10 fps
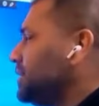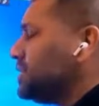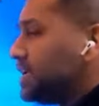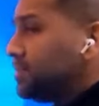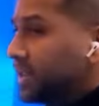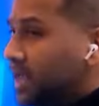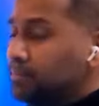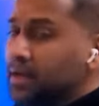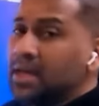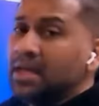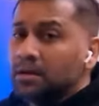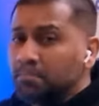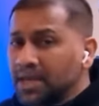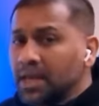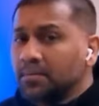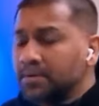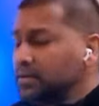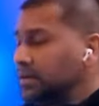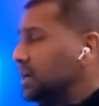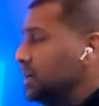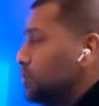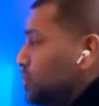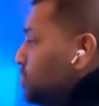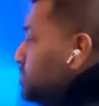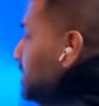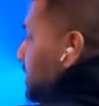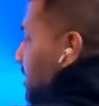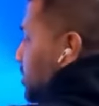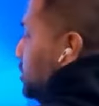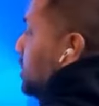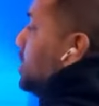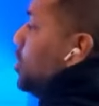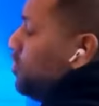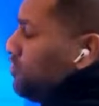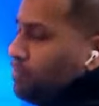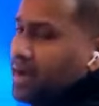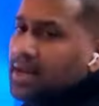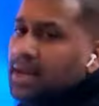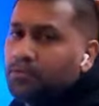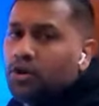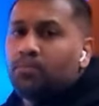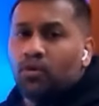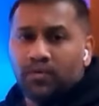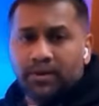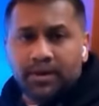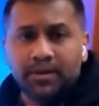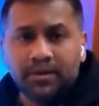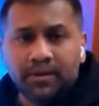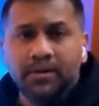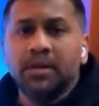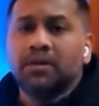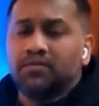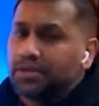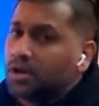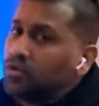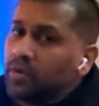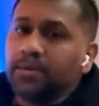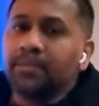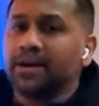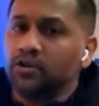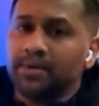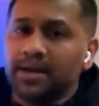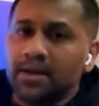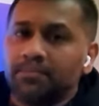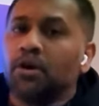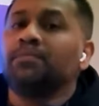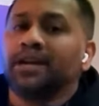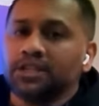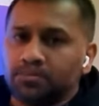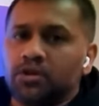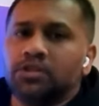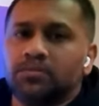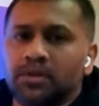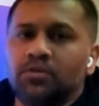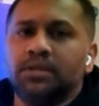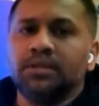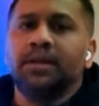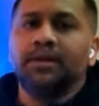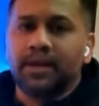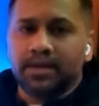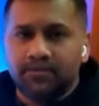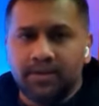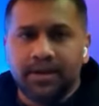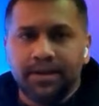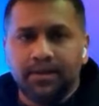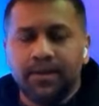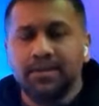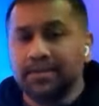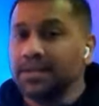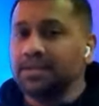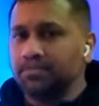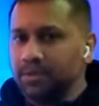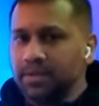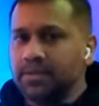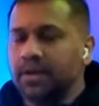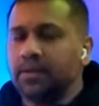same time be able to use the touch of my laptop over here without going back to my laptop. That's possible using the interactive LED. It's as simple as that.